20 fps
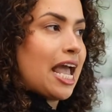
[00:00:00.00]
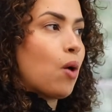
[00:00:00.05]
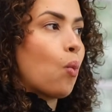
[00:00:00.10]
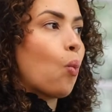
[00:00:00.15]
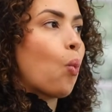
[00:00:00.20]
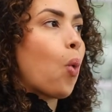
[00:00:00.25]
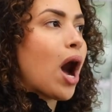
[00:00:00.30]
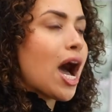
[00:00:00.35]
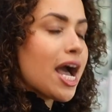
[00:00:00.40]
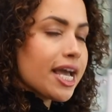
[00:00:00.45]

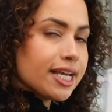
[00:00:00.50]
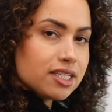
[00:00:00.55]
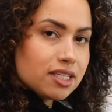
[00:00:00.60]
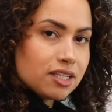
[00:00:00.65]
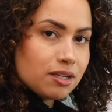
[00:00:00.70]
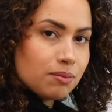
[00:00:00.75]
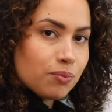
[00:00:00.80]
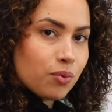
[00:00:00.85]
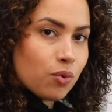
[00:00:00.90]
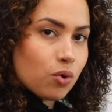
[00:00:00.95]
Why is
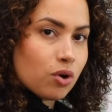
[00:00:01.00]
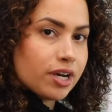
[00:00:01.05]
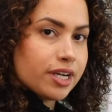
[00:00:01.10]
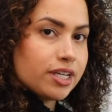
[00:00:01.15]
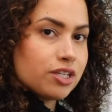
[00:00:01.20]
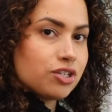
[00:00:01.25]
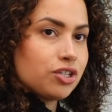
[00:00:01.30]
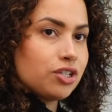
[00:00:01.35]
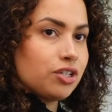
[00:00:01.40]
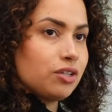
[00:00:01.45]
it
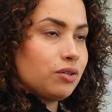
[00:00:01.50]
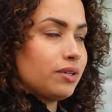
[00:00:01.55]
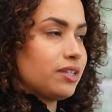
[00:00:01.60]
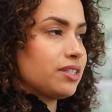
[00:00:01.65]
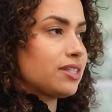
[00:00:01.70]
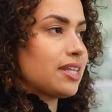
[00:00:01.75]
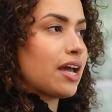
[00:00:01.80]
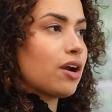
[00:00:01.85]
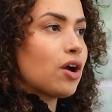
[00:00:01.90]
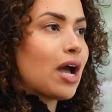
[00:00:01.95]
important to you?
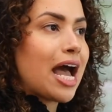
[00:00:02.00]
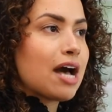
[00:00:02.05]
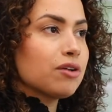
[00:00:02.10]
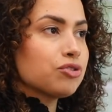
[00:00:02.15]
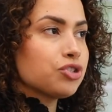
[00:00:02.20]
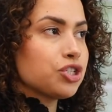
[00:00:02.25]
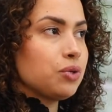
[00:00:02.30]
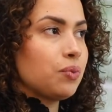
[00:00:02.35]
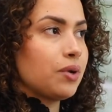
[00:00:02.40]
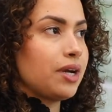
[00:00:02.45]
It's that
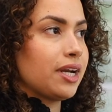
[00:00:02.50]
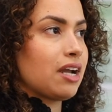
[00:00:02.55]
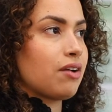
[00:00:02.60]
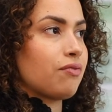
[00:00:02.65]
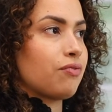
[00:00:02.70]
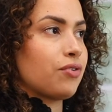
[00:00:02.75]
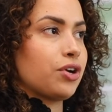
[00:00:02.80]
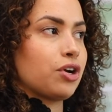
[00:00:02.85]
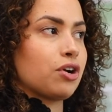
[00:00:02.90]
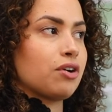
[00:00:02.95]
house you want to
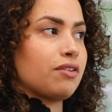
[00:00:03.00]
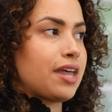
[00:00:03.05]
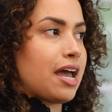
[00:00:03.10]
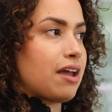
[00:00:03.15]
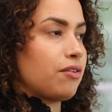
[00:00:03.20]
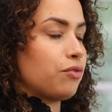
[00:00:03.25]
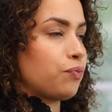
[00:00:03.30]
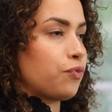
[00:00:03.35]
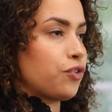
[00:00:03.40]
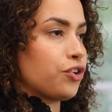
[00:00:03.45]
get for
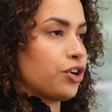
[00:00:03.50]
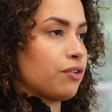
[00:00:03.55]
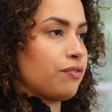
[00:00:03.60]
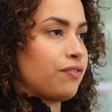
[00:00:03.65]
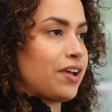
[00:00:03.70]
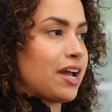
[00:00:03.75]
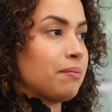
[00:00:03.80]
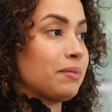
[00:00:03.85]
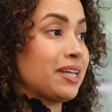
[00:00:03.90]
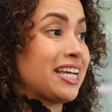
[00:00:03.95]
your
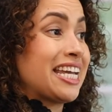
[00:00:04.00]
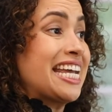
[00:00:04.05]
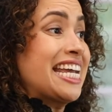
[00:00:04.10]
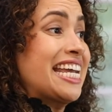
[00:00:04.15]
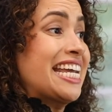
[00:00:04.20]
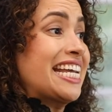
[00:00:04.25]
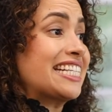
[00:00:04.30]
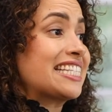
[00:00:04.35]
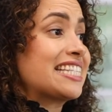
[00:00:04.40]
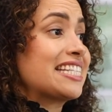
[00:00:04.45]
family.
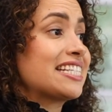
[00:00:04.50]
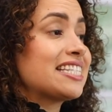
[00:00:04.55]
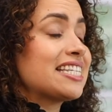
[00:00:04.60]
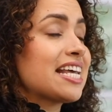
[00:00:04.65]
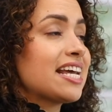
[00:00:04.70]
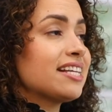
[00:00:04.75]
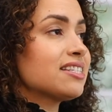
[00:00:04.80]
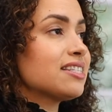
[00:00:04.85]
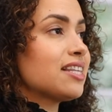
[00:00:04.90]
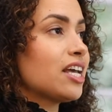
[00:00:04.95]
It's the
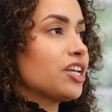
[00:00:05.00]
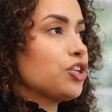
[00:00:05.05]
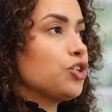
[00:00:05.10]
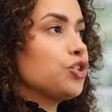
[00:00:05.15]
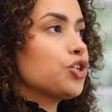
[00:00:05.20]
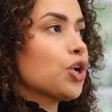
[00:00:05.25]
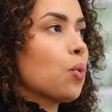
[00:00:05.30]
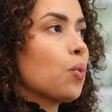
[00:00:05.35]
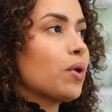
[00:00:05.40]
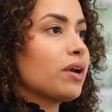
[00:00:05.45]
sense that you
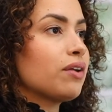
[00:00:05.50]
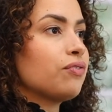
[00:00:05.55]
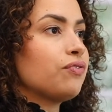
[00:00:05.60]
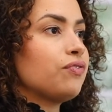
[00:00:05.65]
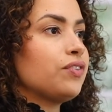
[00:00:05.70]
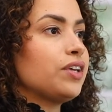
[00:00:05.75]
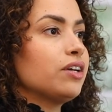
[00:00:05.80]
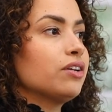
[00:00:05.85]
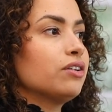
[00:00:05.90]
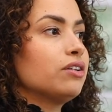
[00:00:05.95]
don't want to
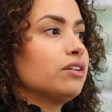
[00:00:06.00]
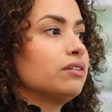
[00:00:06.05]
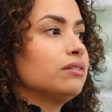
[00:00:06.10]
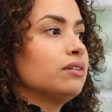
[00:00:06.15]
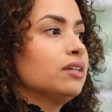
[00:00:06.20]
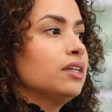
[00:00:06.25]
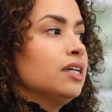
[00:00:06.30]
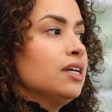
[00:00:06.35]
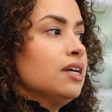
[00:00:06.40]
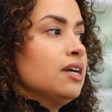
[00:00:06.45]

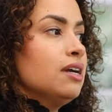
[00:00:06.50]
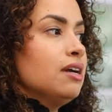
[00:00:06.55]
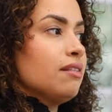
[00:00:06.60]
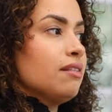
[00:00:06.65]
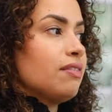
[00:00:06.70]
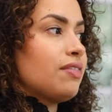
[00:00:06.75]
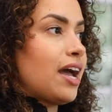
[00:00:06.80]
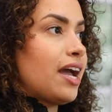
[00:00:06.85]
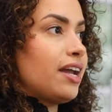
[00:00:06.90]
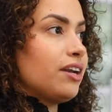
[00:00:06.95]
feel
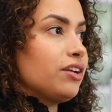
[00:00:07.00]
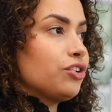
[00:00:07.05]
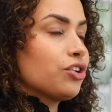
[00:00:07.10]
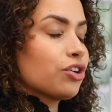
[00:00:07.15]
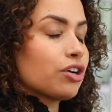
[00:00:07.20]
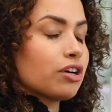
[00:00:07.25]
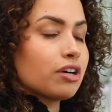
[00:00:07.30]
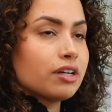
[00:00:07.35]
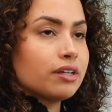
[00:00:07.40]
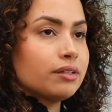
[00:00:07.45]
that
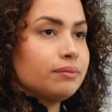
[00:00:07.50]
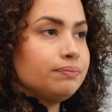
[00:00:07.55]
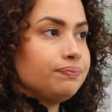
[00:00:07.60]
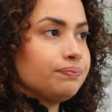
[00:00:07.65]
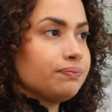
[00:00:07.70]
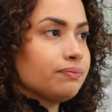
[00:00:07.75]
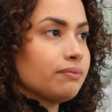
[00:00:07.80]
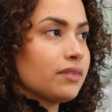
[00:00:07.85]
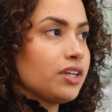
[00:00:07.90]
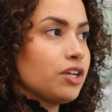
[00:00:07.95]
you're,
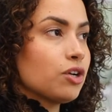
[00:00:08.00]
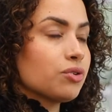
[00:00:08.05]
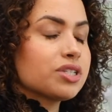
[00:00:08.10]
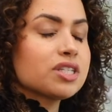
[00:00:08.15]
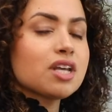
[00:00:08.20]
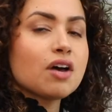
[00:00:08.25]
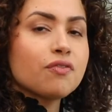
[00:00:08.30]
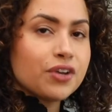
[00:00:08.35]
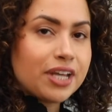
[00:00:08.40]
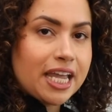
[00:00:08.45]

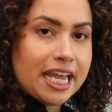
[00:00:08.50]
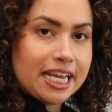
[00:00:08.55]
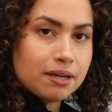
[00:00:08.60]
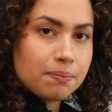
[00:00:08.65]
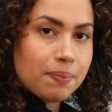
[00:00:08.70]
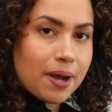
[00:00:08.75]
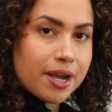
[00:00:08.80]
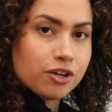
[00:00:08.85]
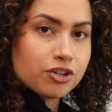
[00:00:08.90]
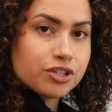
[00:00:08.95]

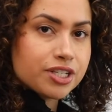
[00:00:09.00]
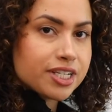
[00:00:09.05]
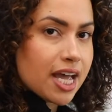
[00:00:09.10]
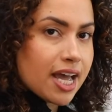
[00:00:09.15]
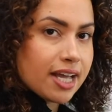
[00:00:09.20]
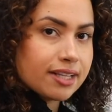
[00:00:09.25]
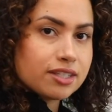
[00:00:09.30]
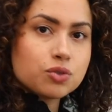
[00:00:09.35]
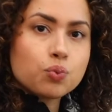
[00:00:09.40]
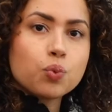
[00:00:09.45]
suffocated by your
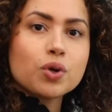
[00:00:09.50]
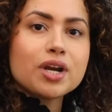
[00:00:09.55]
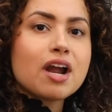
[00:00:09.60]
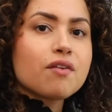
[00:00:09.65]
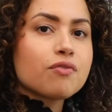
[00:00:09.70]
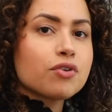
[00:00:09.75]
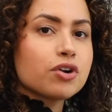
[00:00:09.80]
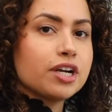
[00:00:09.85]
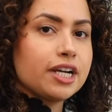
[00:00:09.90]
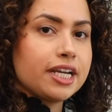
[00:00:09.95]
debts.
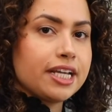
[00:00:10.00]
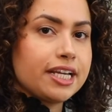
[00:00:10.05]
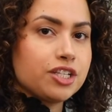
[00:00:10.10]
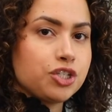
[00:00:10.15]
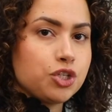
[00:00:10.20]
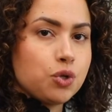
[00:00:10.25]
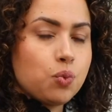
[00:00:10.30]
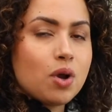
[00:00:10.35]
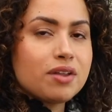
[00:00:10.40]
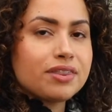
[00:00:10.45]
Whatever it
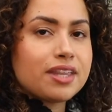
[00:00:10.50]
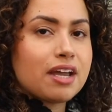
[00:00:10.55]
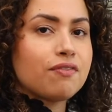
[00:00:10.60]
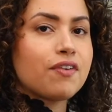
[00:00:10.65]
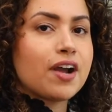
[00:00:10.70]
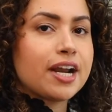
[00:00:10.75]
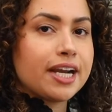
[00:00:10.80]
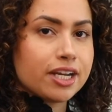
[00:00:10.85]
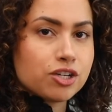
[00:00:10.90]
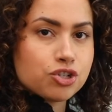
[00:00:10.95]
is, you want that
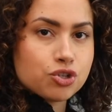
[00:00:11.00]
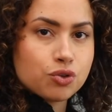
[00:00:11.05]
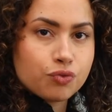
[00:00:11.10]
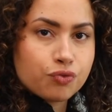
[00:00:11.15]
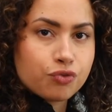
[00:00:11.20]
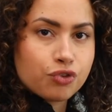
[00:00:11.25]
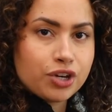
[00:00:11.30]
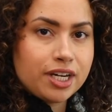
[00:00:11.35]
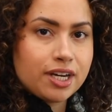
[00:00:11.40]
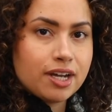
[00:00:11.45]
financial
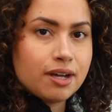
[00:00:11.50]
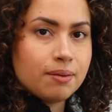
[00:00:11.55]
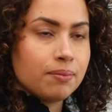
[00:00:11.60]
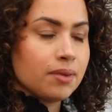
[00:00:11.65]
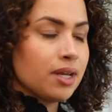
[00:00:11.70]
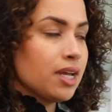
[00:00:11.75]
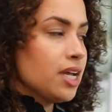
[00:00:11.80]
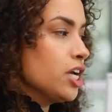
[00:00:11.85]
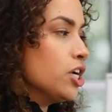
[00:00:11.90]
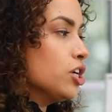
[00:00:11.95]

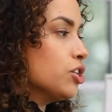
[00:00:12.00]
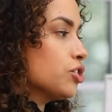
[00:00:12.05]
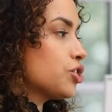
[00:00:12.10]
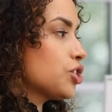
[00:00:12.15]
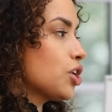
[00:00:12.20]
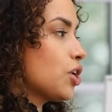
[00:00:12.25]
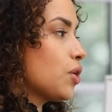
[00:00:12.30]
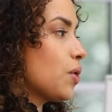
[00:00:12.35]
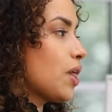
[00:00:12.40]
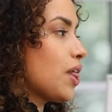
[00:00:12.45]
freedom.
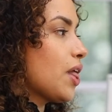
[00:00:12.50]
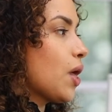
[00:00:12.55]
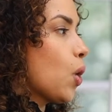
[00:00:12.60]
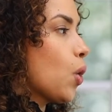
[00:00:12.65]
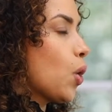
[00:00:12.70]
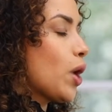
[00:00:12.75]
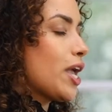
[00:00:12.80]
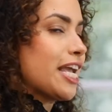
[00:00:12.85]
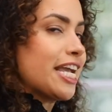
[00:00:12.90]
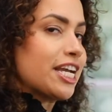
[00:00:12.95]
So
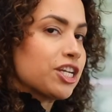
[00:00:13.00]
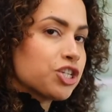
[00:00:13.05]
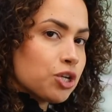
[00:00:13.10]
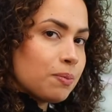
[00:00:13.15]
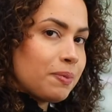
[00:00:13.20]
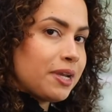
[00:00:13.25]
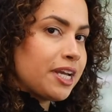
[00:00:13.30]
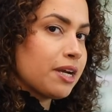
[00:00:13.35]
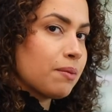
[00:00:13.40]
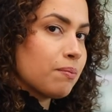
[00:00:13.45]
it
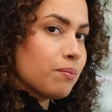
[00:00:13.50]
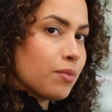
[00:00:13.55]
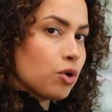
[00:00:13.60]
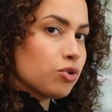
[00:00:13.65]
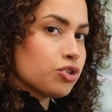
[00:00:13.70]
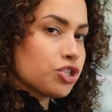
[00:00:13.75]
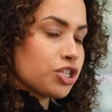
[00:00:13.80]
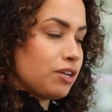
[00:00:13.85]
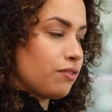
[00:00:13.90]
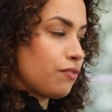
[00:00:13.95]
should be an
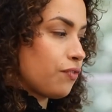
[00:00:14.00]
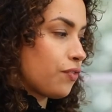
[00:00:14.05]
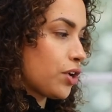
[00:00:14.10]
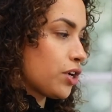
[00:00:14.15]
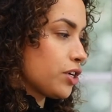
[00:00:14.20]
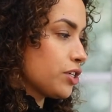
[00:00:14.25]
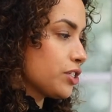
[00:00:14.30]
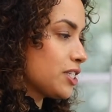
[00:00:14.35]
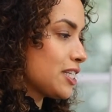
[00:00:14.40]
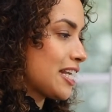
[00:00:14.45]
emotion
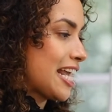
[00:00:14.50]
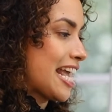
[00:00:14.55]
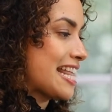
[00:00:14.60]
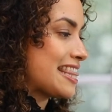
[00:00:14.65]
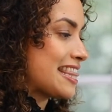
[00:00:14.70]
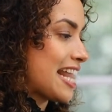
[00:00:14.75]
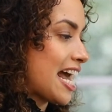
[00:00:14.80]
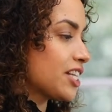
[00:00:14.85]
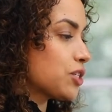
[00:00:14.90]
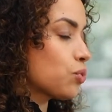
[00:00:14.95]
first,
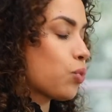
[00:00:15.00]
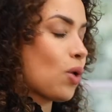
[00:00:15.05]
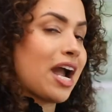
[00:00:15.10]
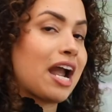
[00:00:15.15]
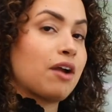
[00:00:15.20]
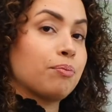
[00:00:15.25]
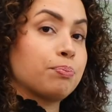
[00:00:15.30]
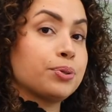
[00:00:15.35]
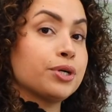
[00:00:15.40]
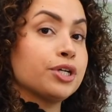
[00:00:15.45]
and that's
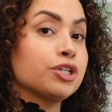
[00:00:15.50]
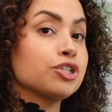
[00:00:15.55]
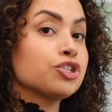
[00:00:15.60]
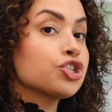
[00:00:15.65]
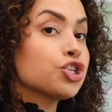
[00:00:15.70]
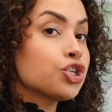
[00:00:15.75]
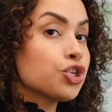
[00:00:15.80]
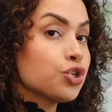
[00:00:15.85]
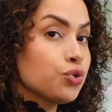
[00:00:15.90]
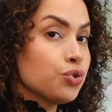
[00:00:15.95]
why I put
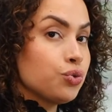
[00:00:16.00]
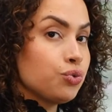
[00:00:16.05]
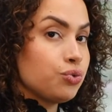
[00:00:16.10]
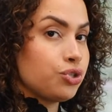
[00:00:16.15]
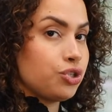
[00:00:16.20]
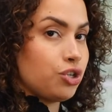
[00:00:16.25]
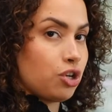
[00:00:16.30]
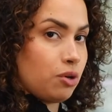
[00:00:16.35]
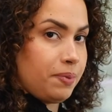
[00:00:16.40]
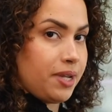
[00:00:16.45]

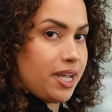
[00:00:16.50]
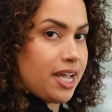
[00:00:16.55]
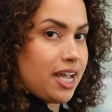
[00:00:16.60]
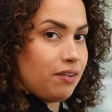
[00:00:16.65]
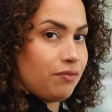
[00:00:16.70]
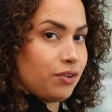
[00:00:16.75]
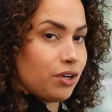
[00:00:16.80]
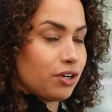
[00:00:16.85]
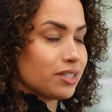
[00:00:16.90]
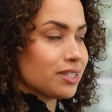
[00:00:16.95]
choose your
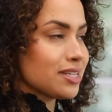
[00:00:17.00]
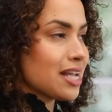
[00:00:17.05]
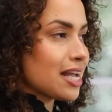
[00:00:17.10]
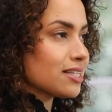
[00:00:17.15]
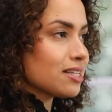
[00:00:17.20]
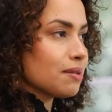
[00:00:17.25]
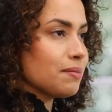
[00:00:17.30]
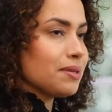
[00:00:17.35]
behavior. It's not